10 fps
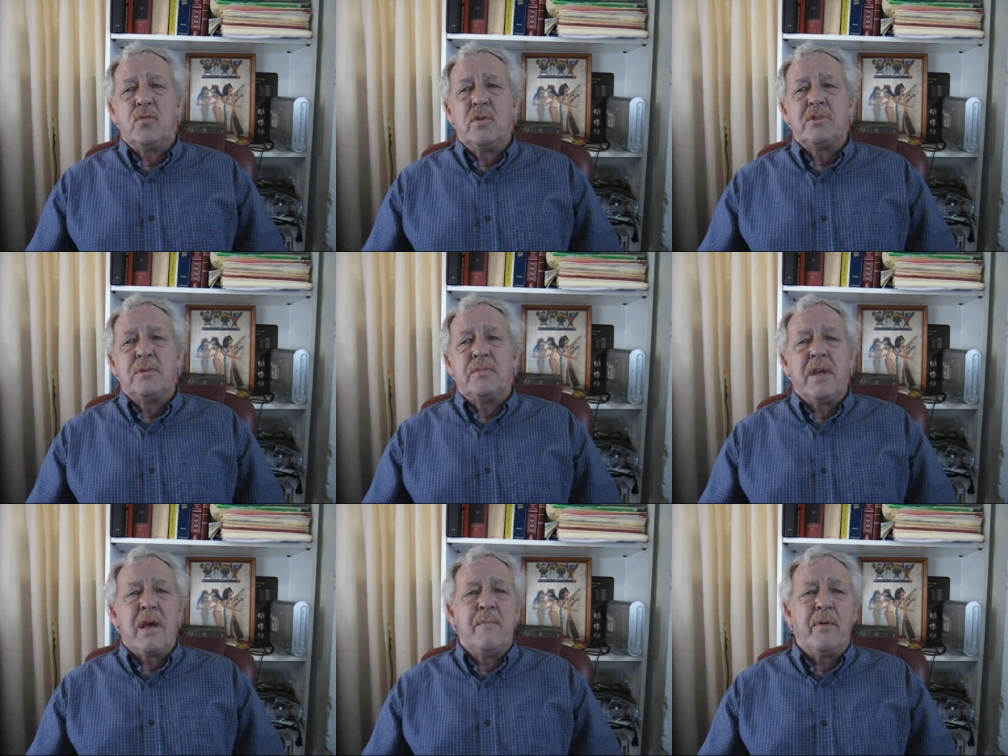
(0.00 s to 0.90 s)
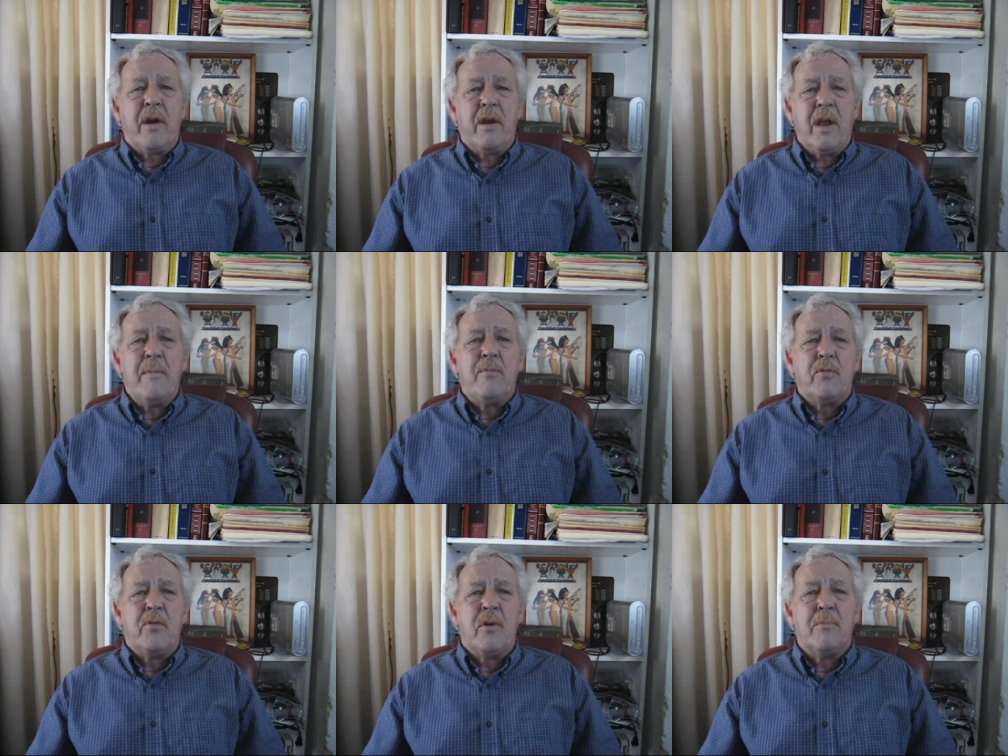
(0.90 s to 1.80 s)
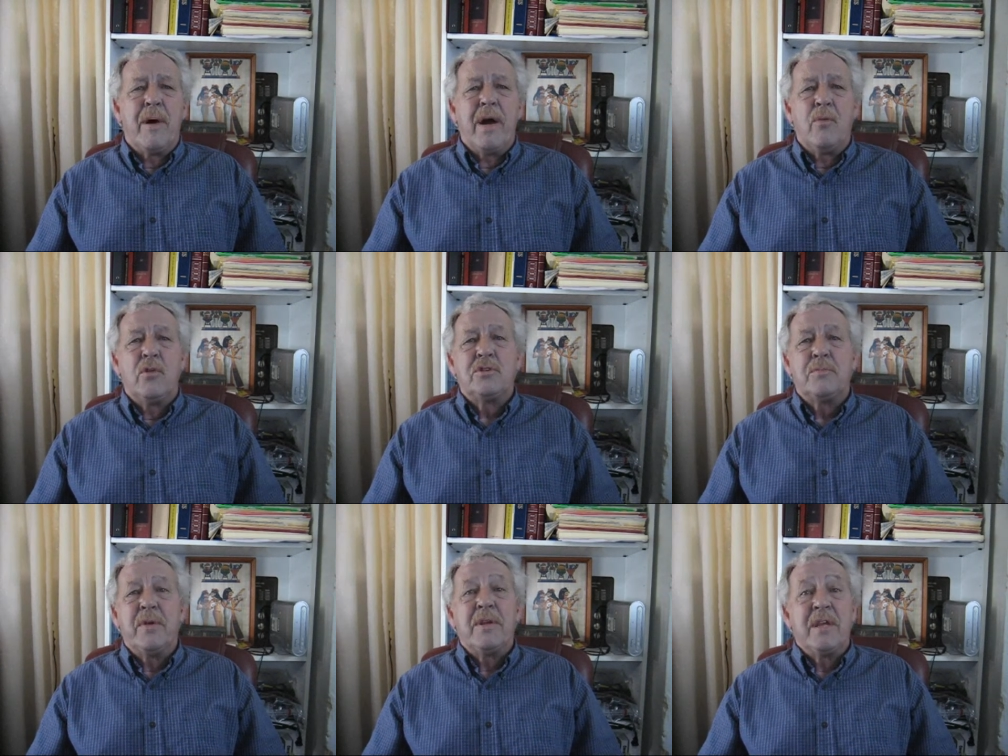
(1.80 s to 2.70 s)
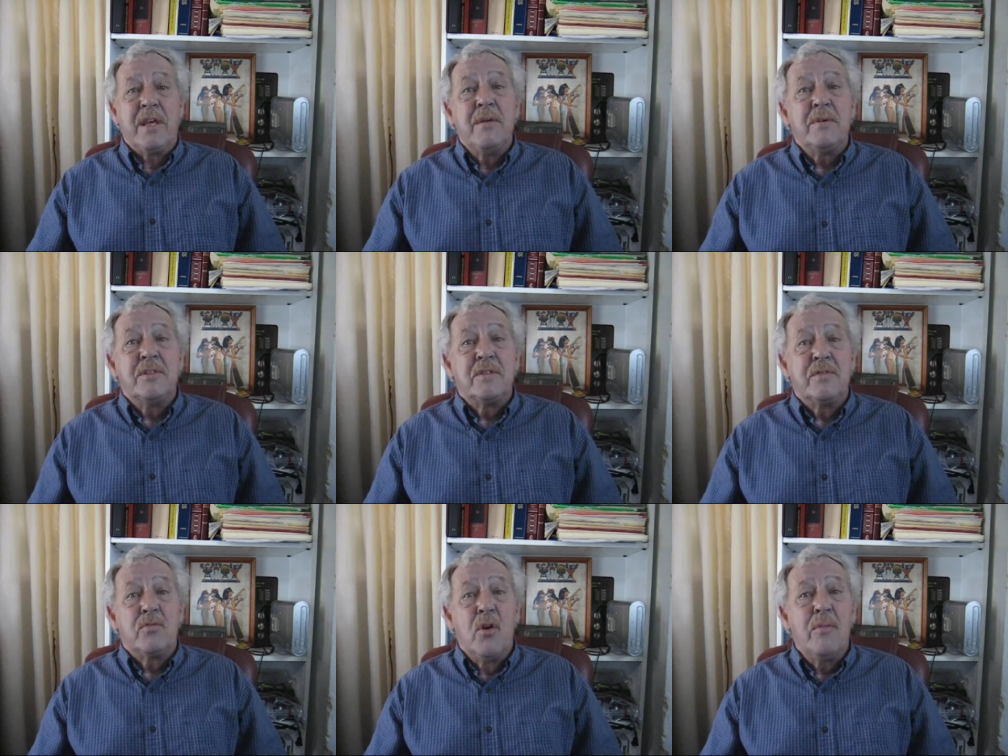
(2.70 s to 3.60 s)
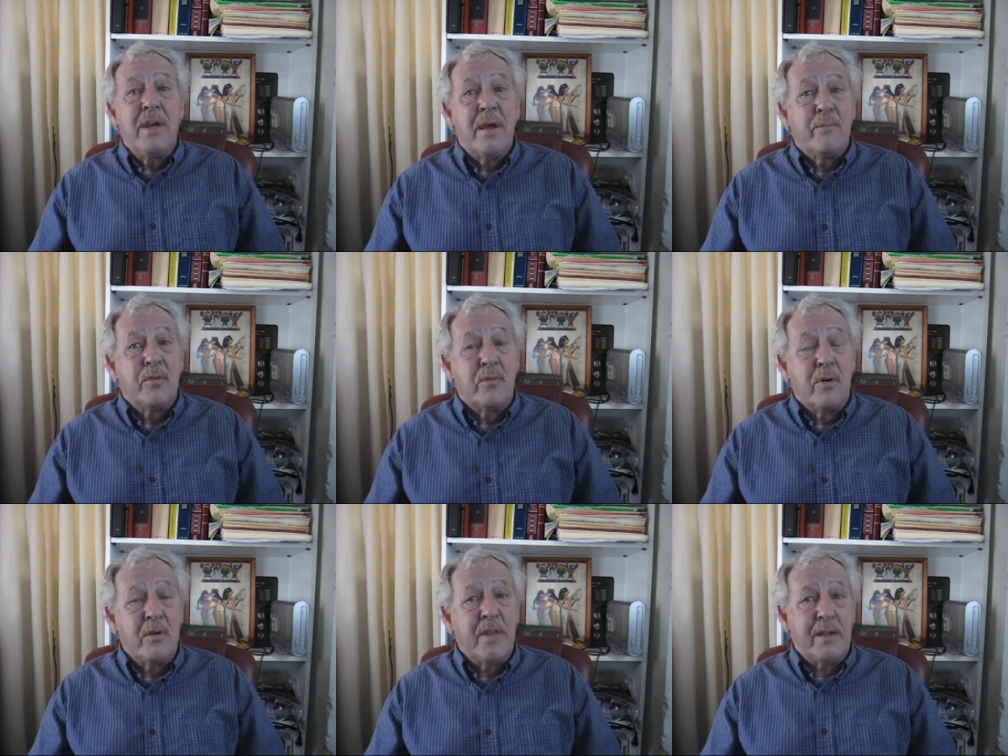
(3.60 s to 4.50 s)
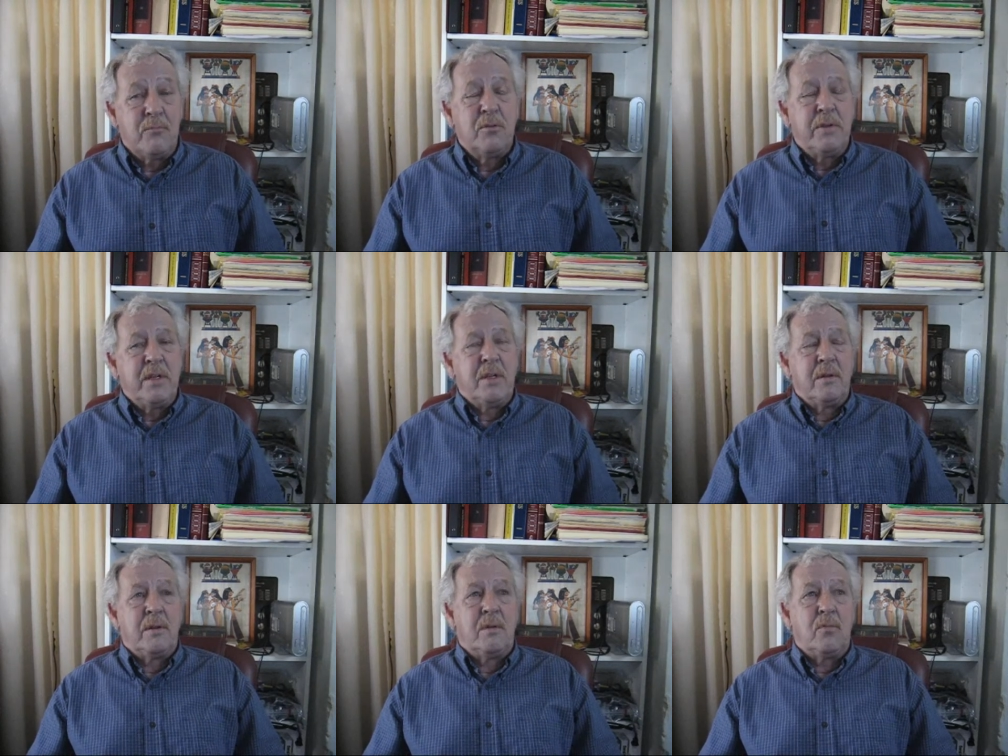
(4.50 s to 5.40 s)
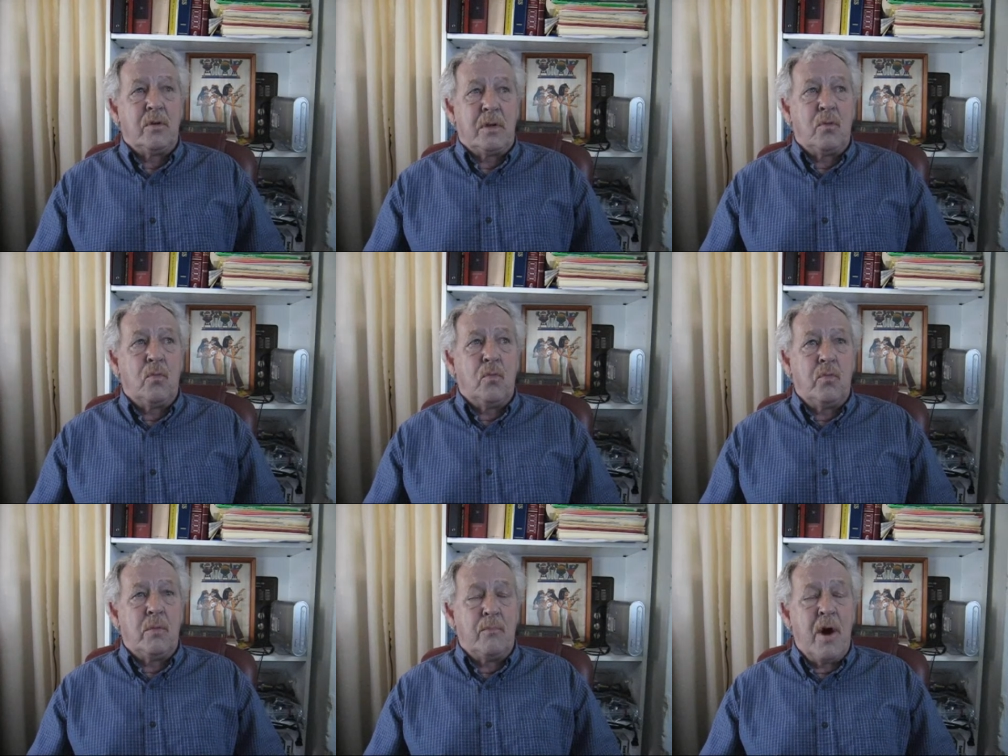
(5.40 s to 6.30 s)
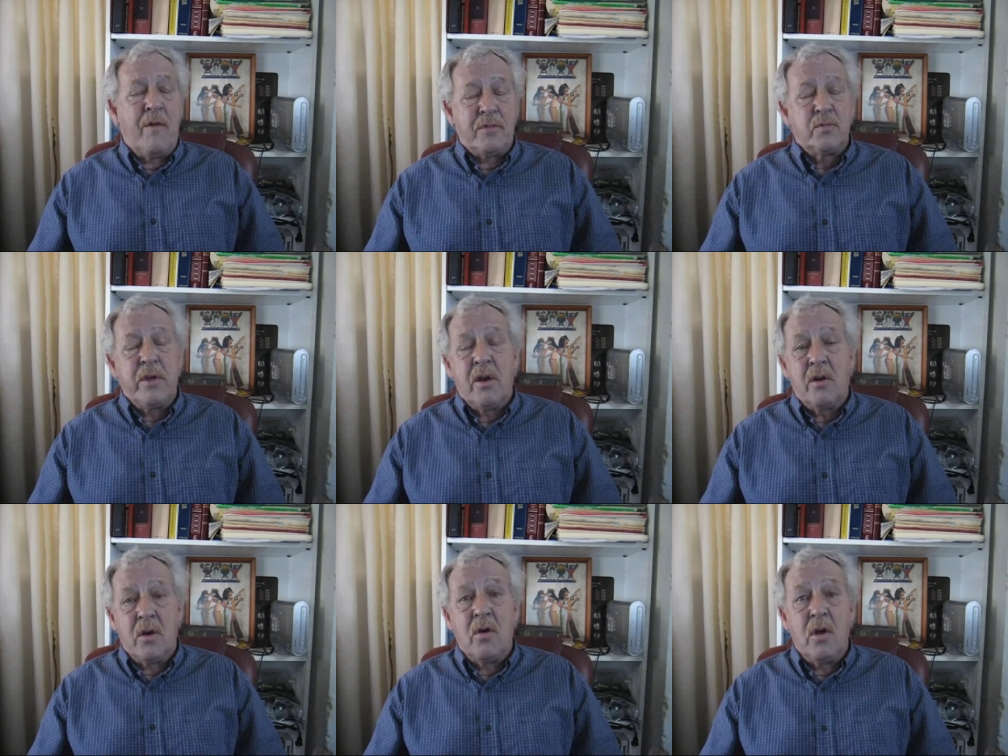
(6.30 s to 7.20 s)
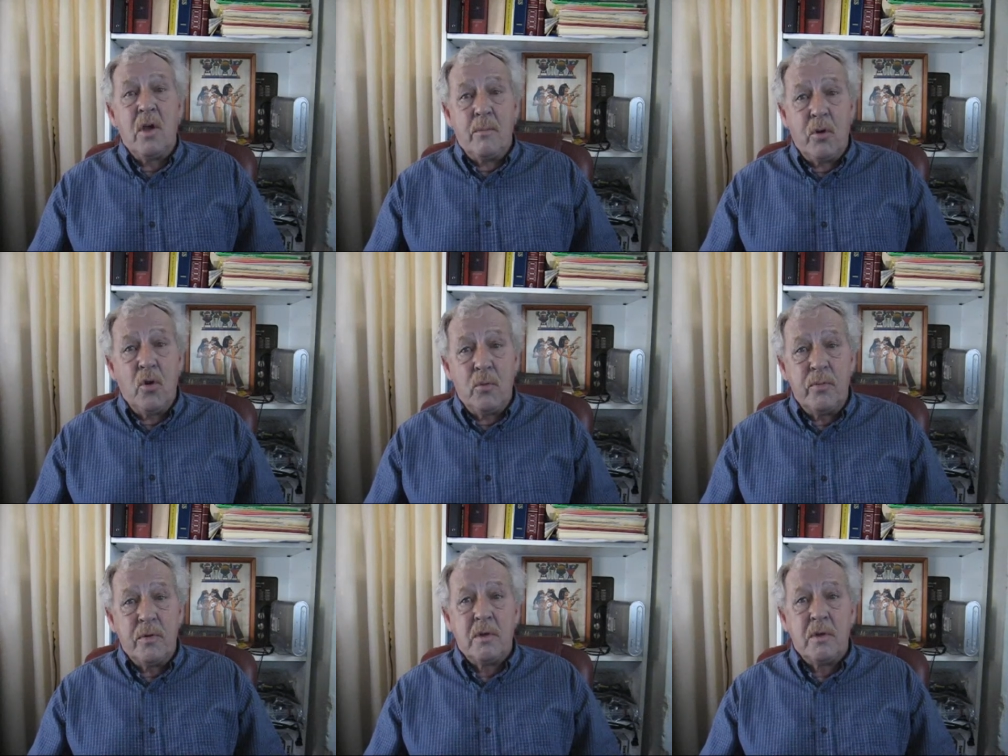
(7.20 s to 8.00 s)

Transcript: to worship the empire, emperor by worshiping the image of the Roman emperor, that would be the office we now call pope,